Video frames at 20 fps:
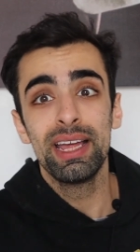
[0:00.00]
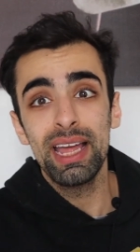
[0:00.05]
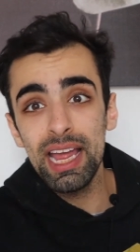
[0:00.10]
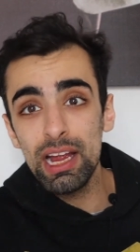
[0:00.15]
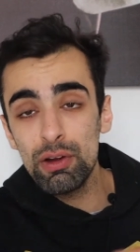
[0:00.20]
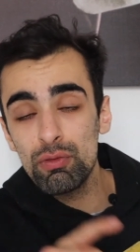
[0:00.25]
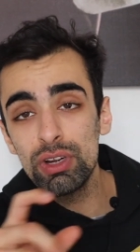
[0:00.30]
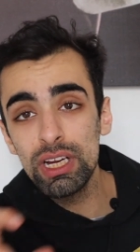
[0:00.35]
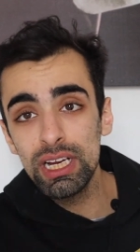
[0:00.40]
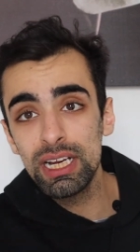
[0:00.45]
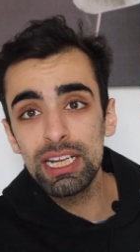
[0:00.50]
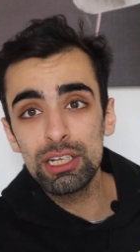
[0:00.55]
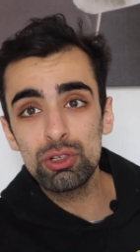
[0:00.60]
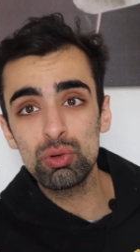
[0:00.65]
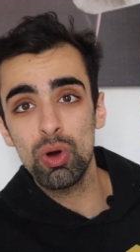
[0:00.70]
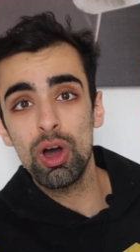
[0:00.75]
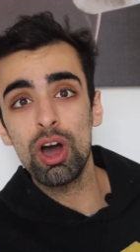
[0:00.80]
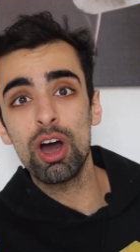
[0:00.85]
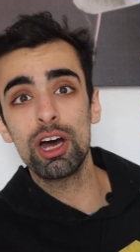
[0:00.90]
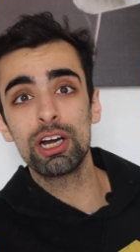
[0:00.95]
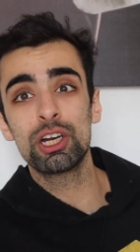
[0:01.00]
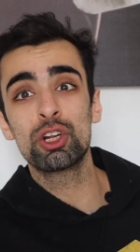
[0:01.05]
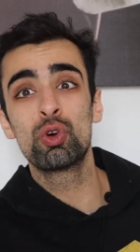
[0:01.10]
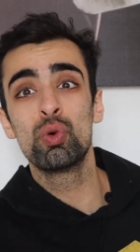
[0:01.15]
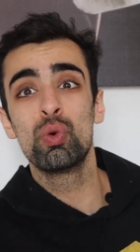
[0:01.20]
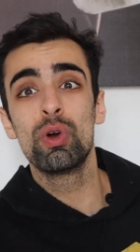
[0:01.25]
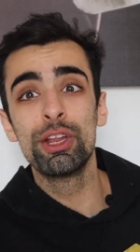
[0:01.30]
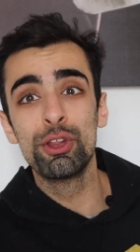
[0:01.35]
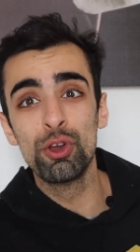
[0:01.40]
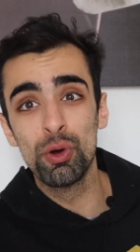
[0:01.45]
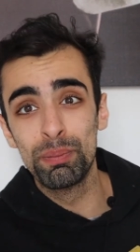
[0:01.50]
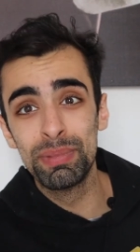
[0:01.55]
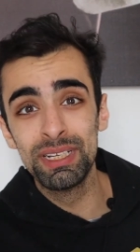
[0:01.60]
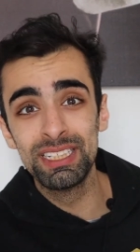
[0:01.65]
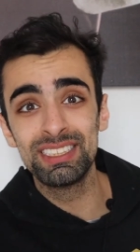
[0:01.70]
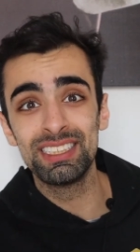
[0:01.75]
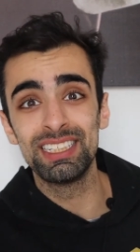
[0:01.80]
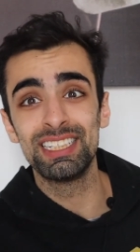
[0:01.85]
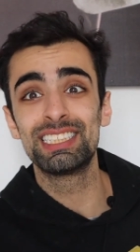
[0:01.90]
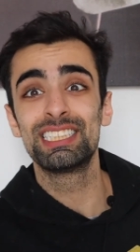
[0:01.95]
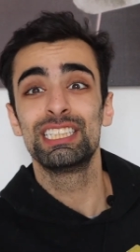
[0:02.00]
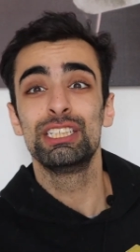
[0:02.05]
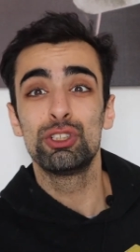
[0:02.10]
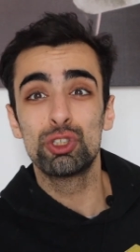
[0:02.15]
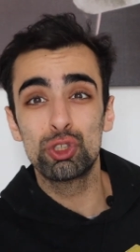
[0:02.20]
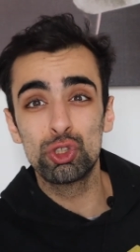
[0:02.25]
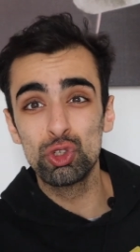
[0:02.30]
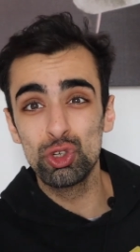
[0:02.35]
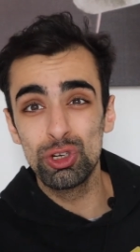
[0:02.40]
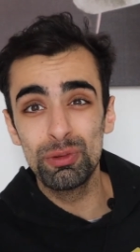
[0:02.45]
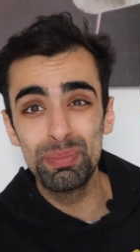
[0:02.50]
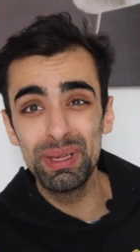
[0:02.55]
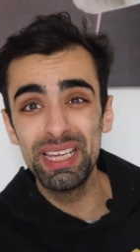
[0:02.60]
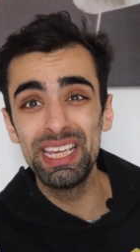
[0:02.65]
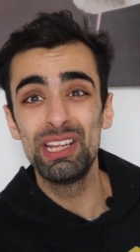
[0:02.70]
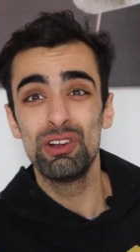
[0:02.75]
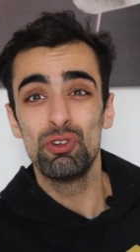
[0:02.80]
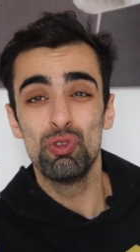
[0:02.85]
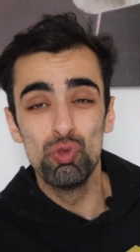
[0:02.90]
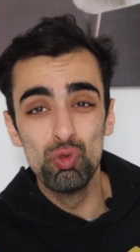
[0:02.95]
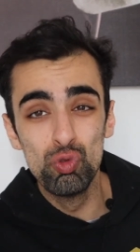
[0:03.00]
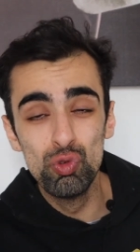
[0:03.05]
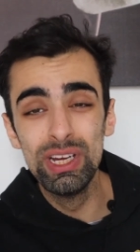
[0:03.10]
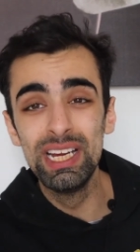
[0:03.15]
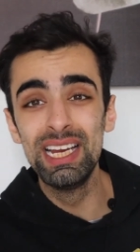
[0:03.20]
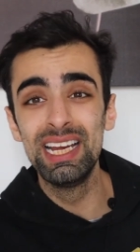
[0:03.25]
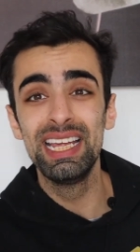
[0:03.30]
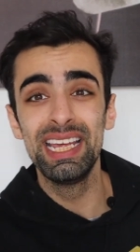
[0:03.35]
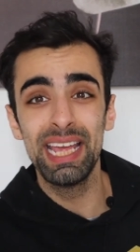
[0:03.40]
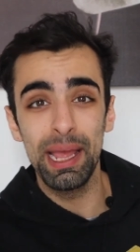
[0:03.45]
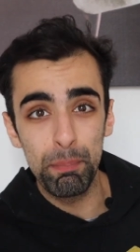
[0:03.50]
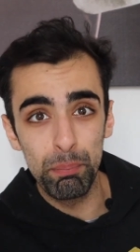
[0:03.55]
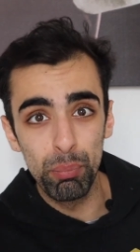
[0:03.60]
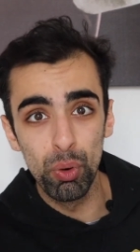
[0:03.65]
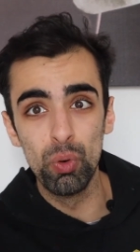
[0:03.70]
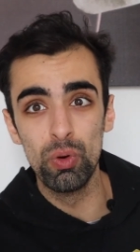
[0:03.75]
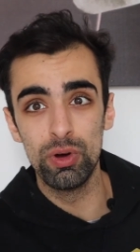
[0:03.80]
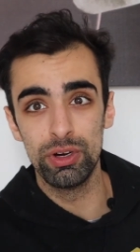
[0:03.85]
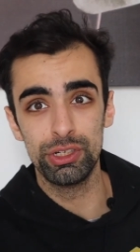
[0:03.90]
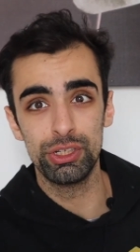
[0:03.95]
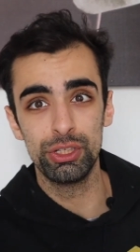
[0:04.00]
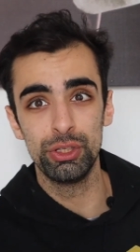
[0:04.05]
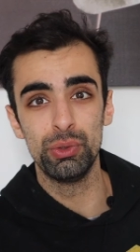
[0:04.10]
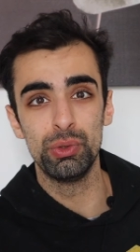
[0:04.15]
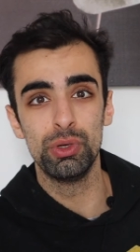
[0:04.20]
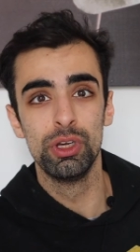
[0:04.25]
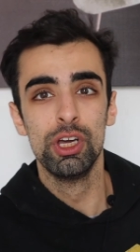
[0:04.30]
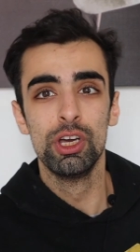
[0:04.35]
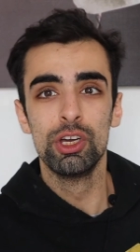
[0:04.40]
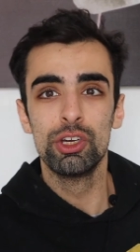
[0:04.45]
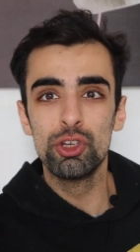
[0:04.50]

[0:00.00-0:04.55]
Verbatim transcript: Every little article in your business should be really important to you.